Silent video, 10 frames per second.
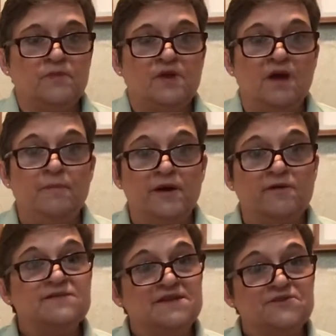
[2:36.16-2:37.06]
a pair
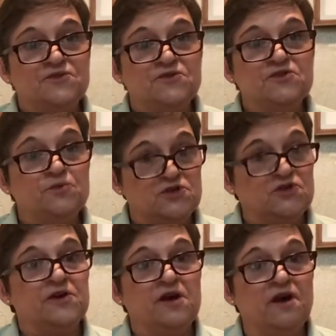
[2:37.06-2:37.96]
of scissors, which
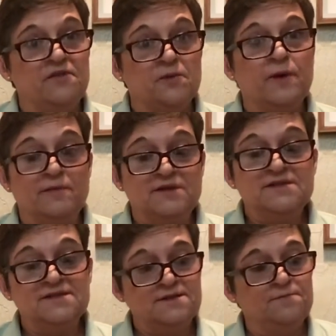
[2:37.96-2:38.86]
are to cut the
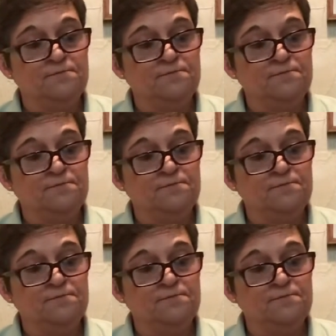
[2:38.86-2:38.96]
ribbons,